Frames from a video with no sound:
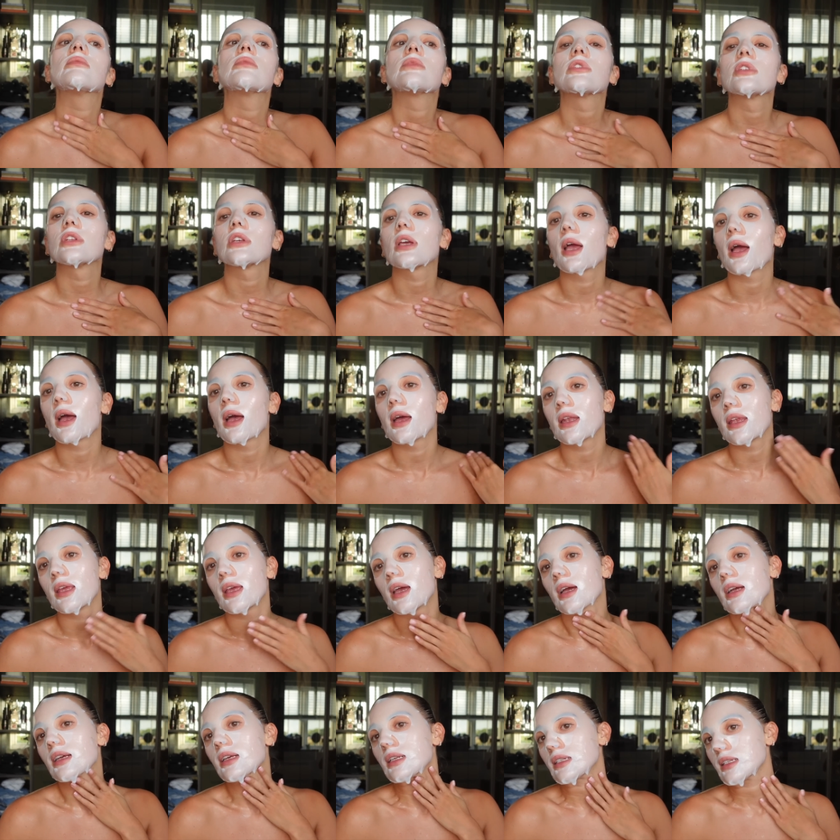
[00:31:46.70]
So yeah, any
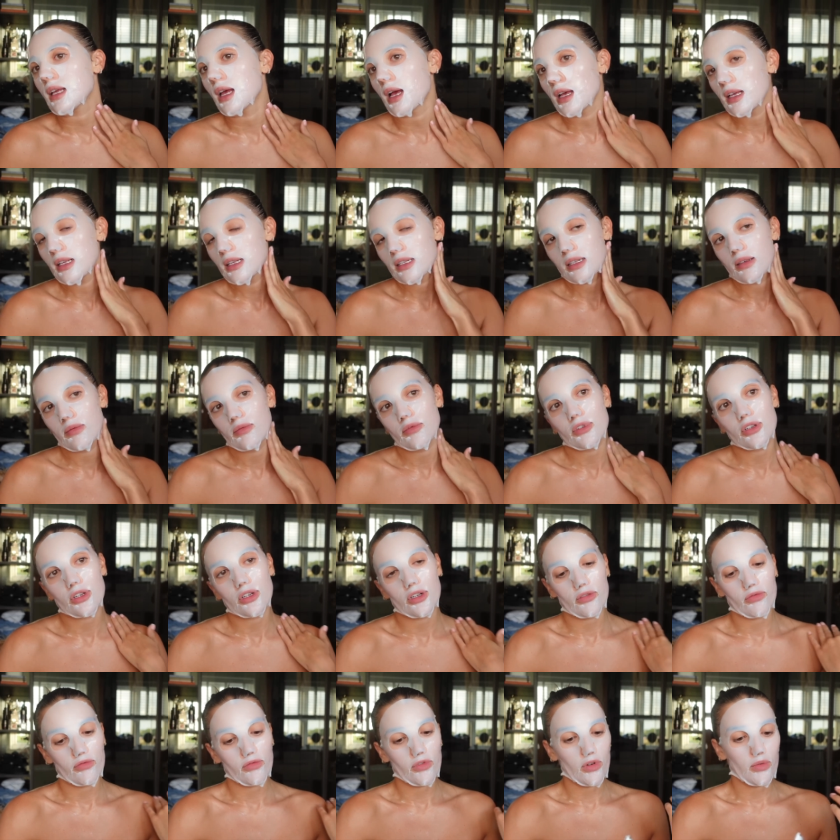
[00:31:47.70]
excess, I'm just
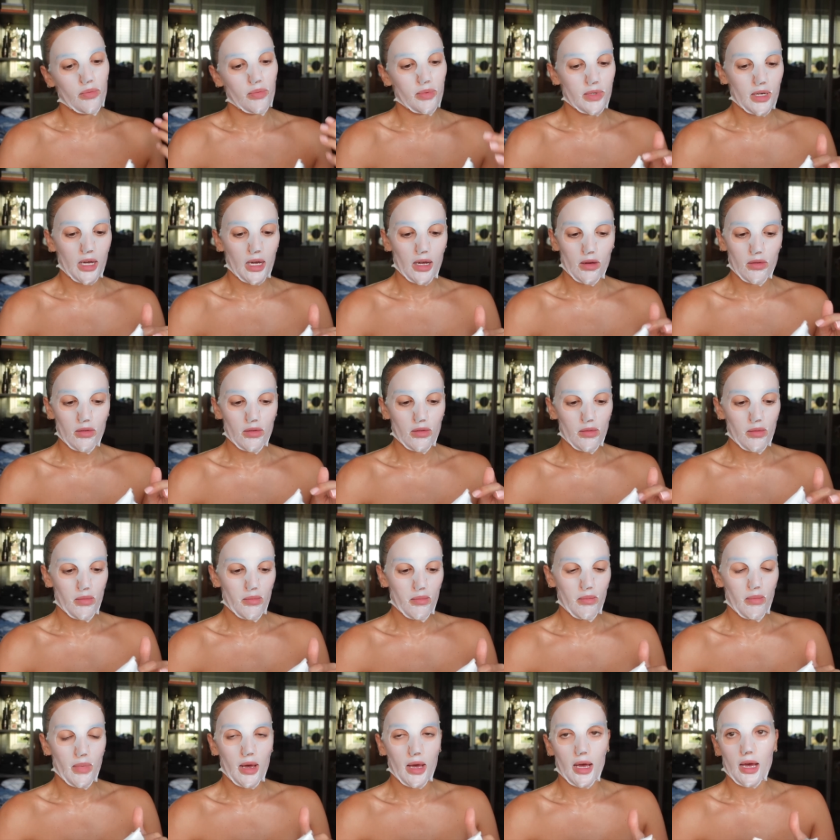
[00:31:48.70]
going to rub down
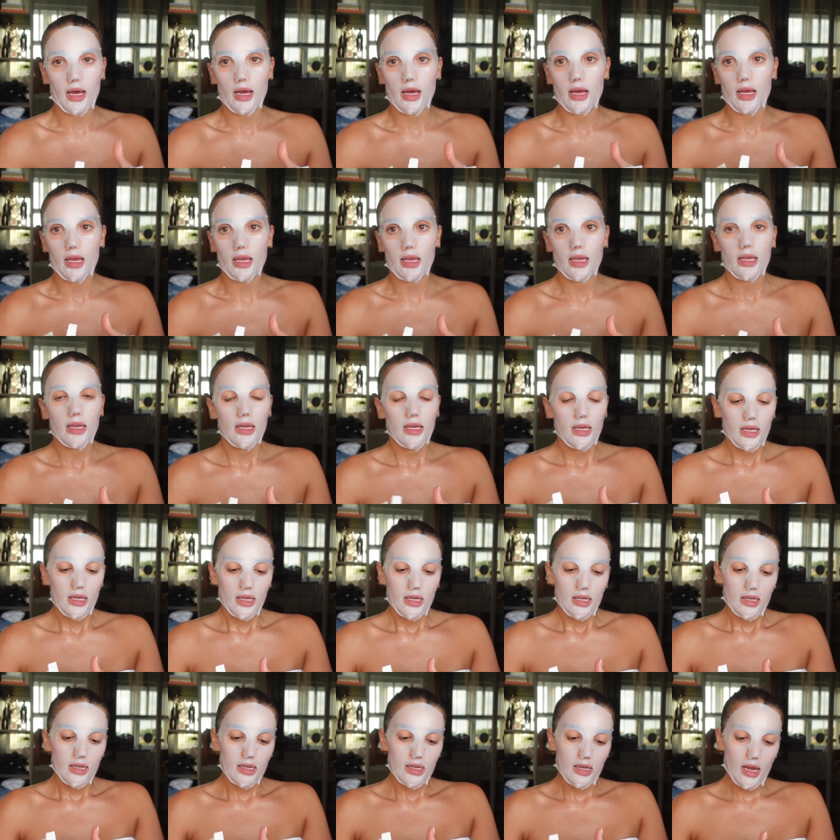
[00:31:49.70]
my
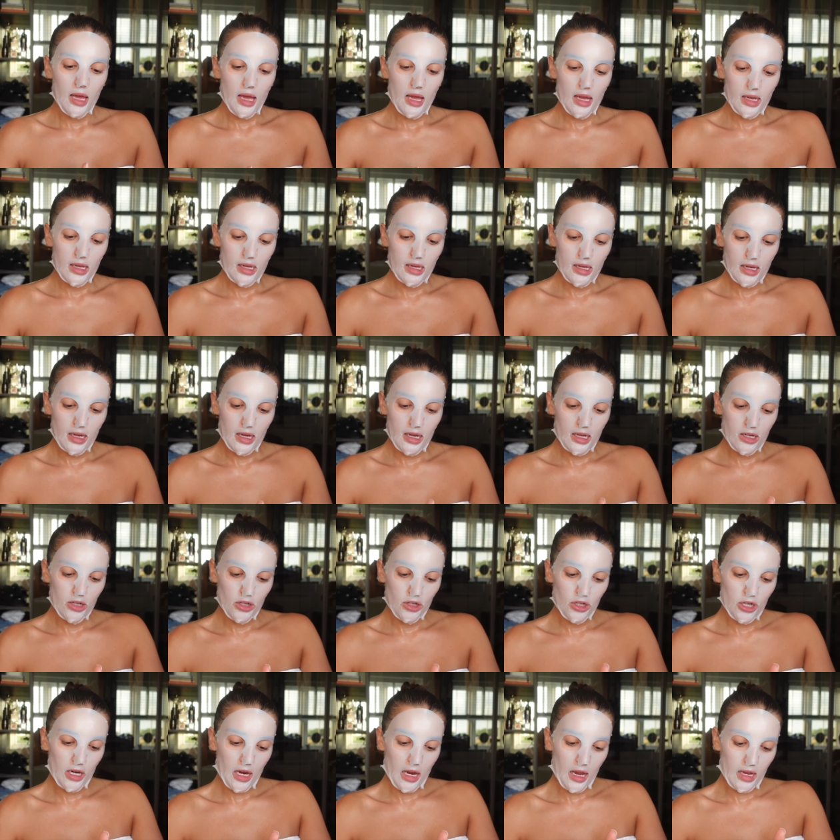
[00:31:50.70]
neck and
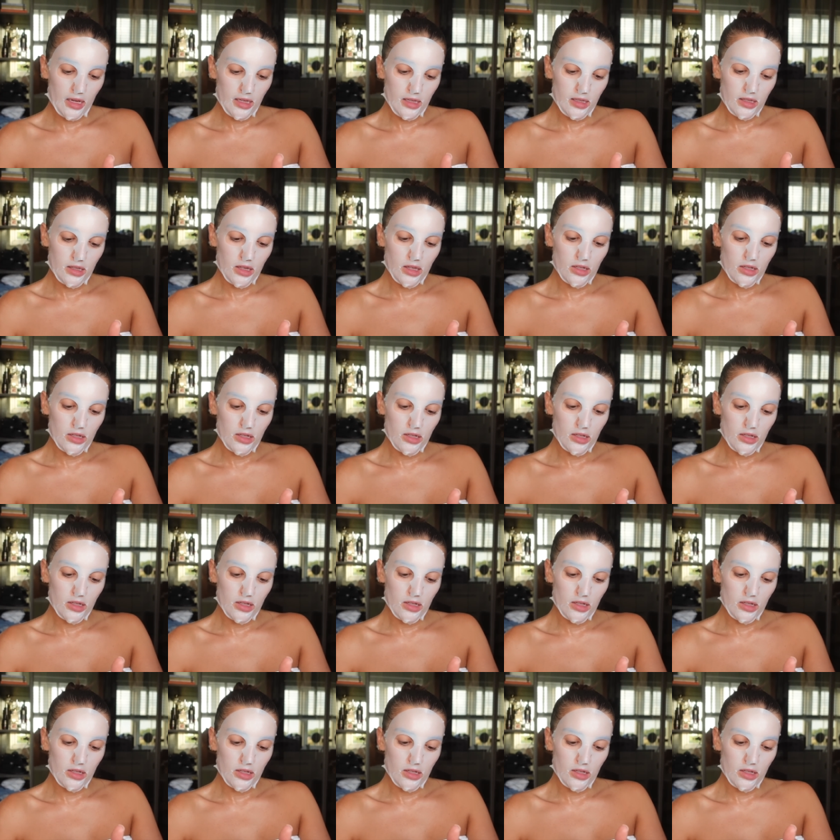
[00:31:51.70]
chest.